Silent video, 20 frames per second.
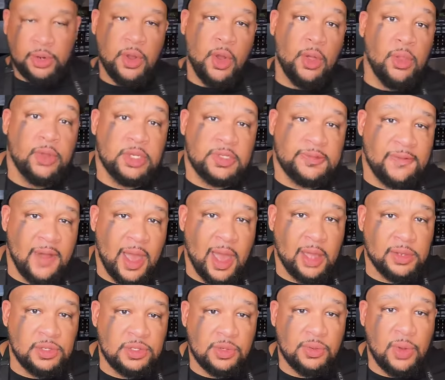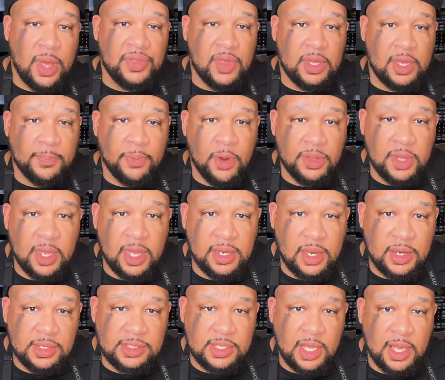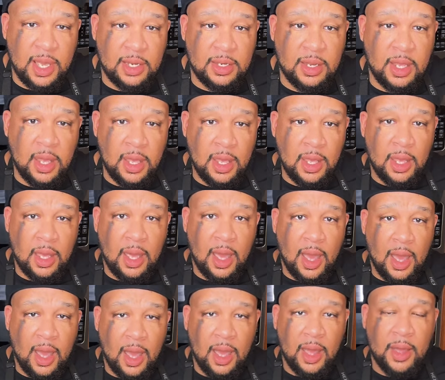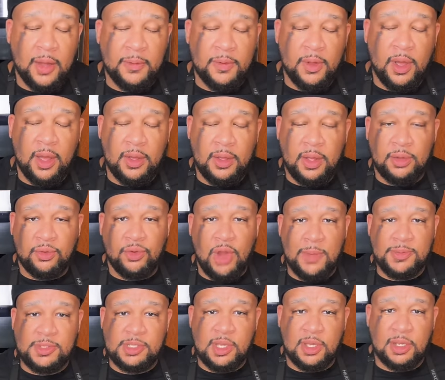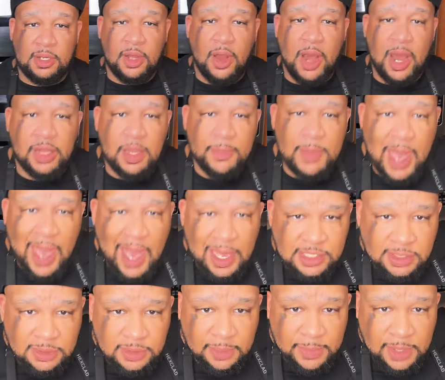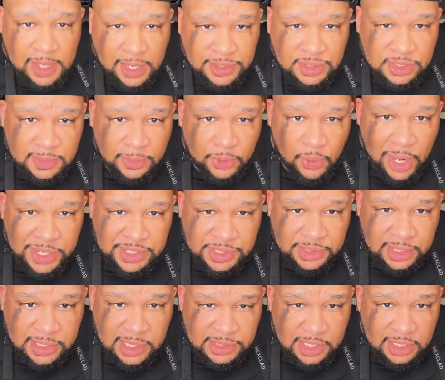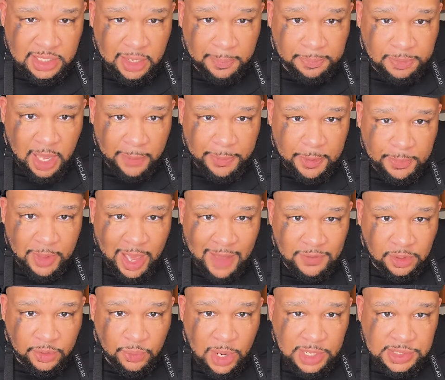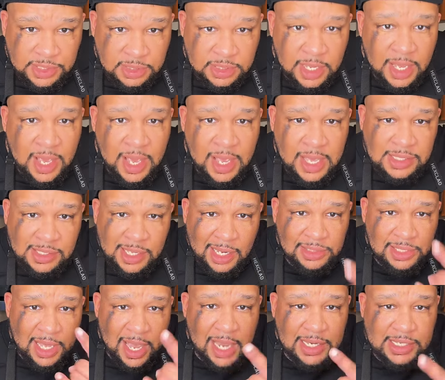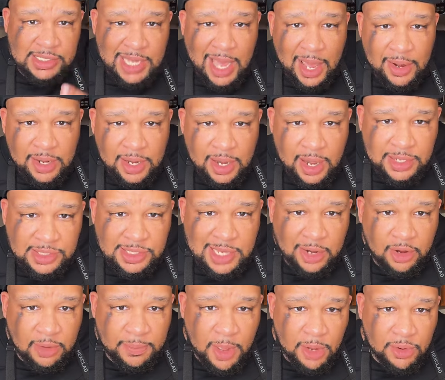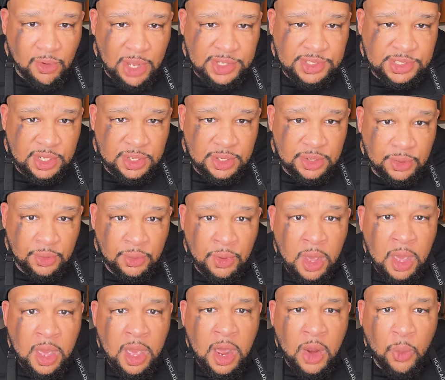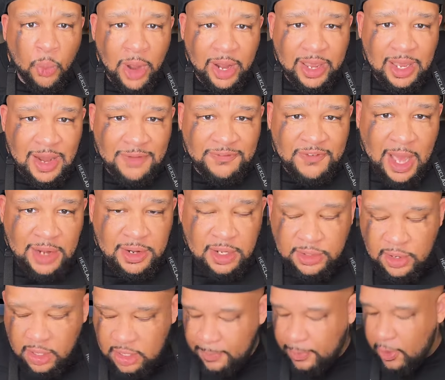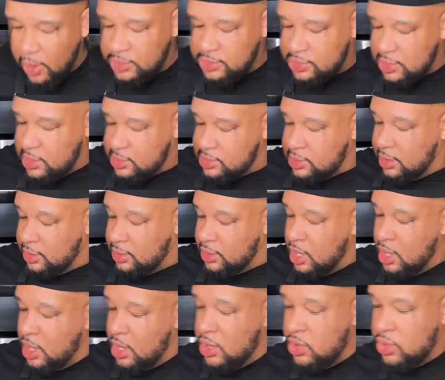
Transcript: Canola is fine too. I think a brother in here said uh, grapeseed. All right, let me ask, let me answer some questions because I see a lot of people having questions. Shout out to H Town in here, Sacramento, I see you. Where can I find the Durtty Bird seasoning?